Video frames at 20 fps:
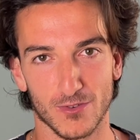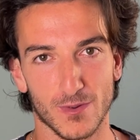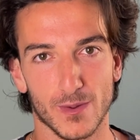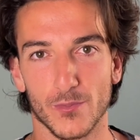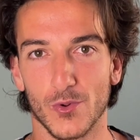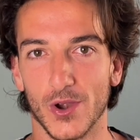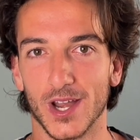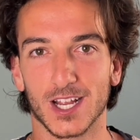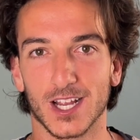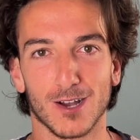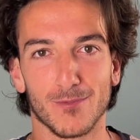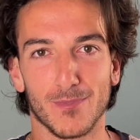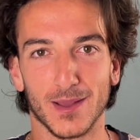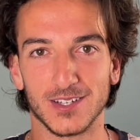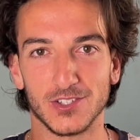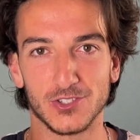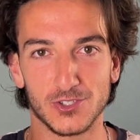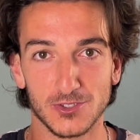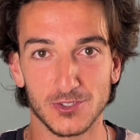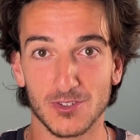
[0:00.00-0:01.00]
from a breakup,
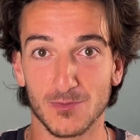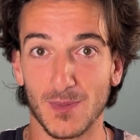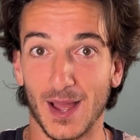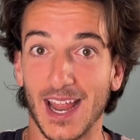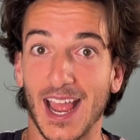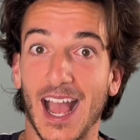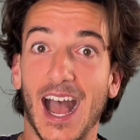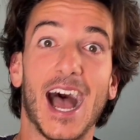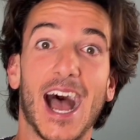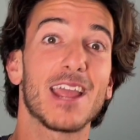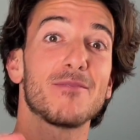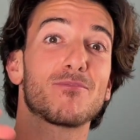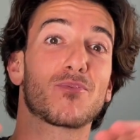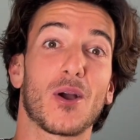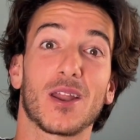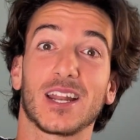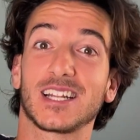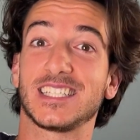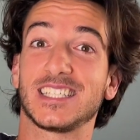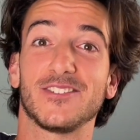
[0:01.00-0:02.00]
and due to my high
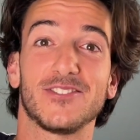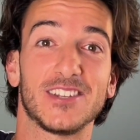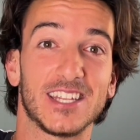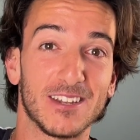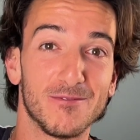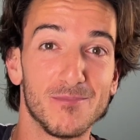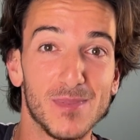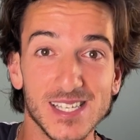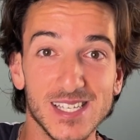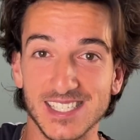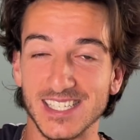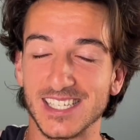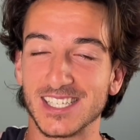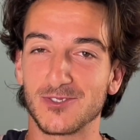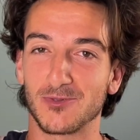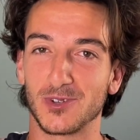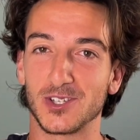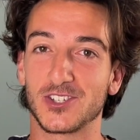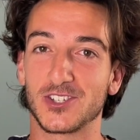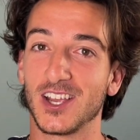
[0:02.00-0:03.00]
productivity in
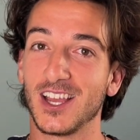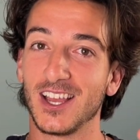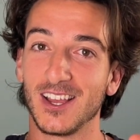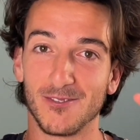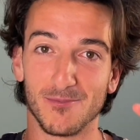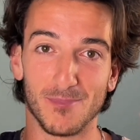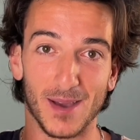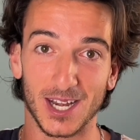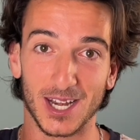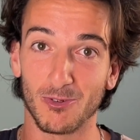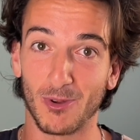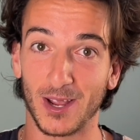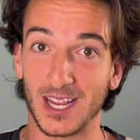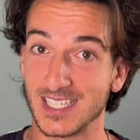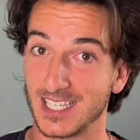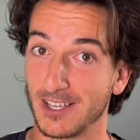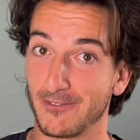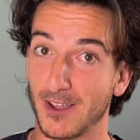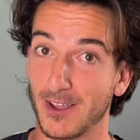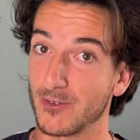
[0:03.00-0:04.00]
business, which by the way
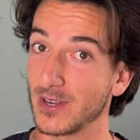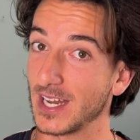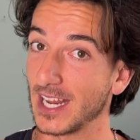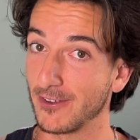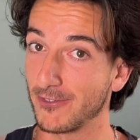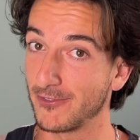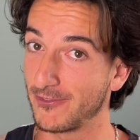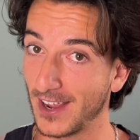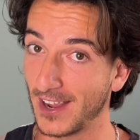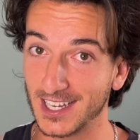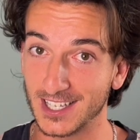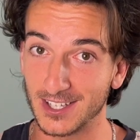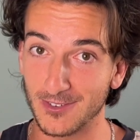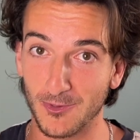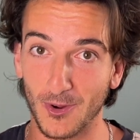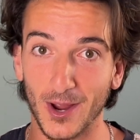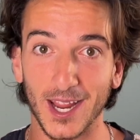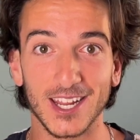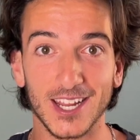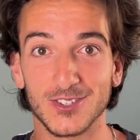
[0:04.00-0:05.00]
is a very effective
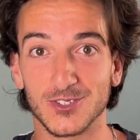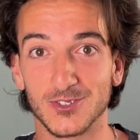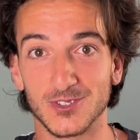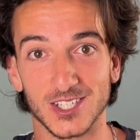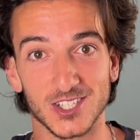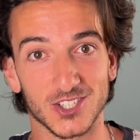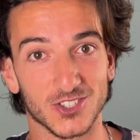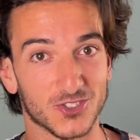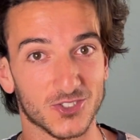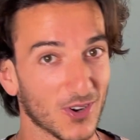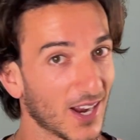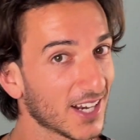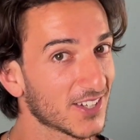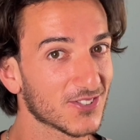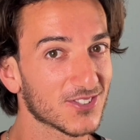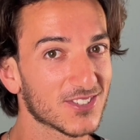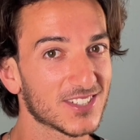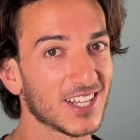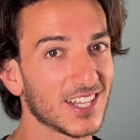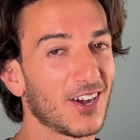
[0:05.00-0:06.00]
way to distract
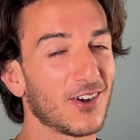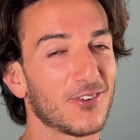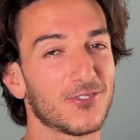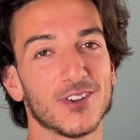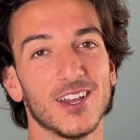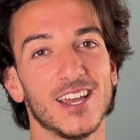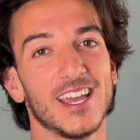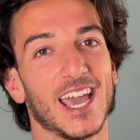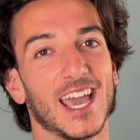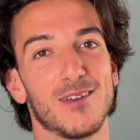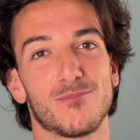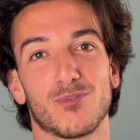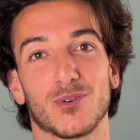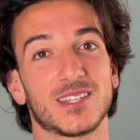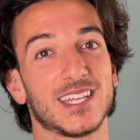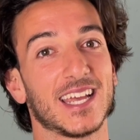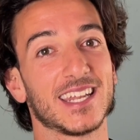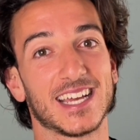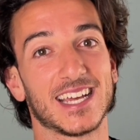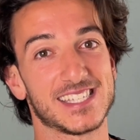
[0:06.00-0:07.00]
yourself and
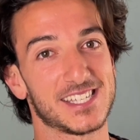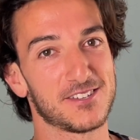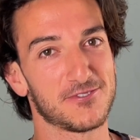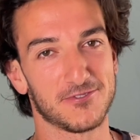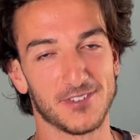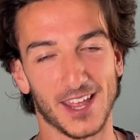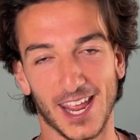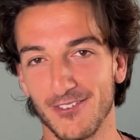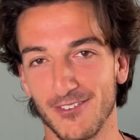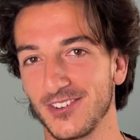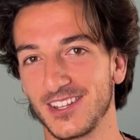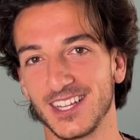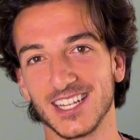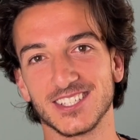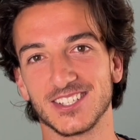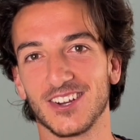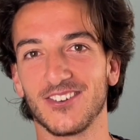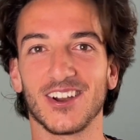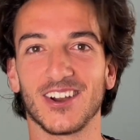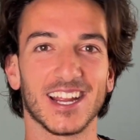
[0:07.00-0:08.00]
pretend as if everything
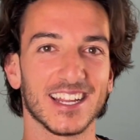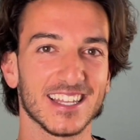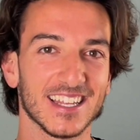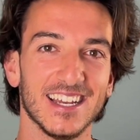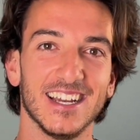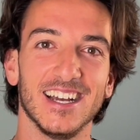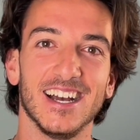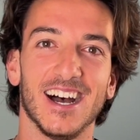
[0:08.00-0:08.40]
is all right,